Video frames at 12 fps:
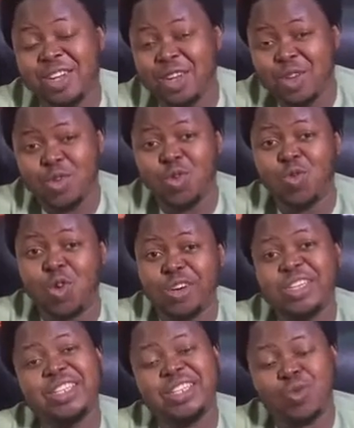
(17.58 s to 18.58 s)
Don't
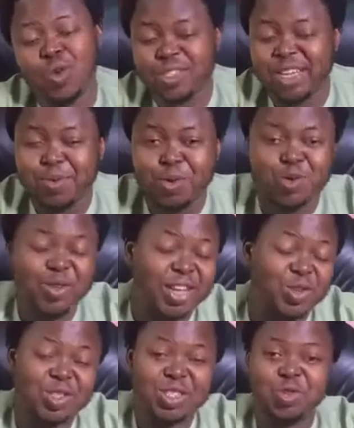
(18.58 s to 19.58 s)
worry, the WhatsApp was to
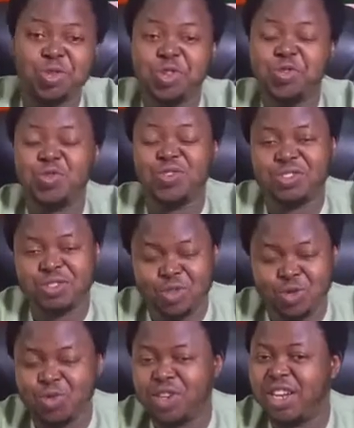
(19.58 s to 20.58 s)
get us introduced. The
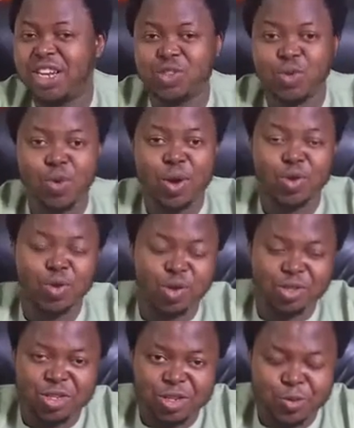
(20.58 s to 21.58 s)
Zoom training is where we're going to
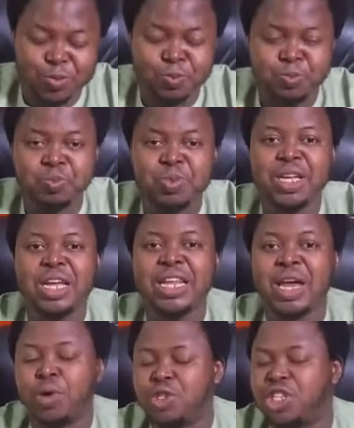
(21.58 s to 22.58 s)
continue.
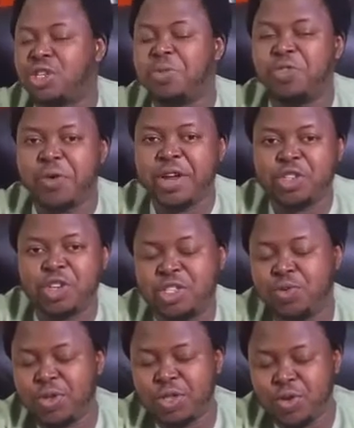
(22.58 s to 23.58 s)
Now, I want to share something very
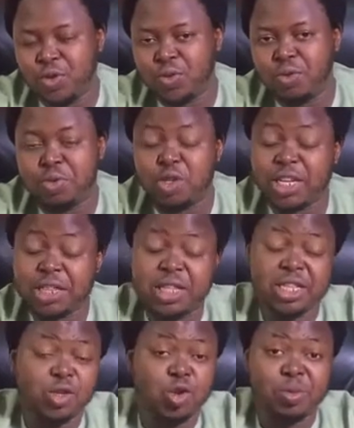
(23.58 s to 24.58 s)
interesting with you because I think
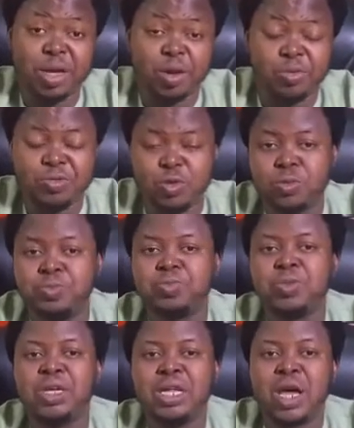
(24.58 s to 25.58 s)
this is going to be helpful.
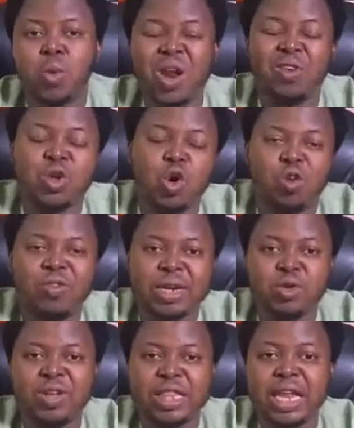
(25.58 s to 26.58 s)
Now, what have we
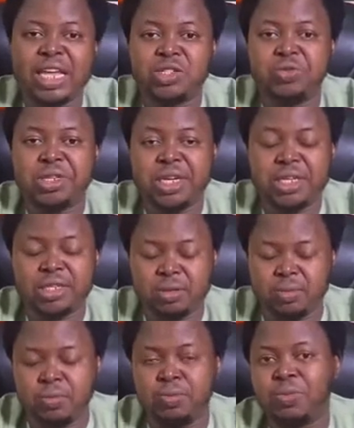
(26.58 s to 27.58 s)
covered over the last 3 days
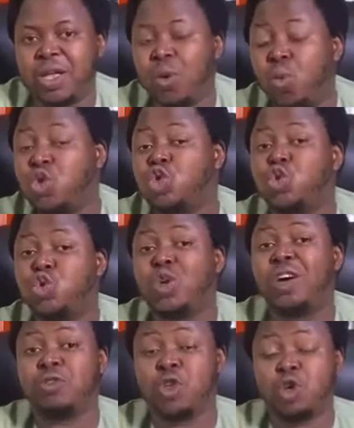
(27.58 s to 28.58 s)
and what should you
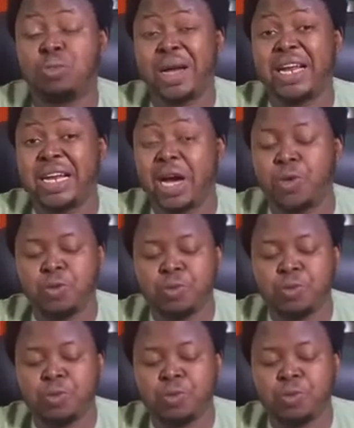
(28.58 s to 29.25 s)
have done by now?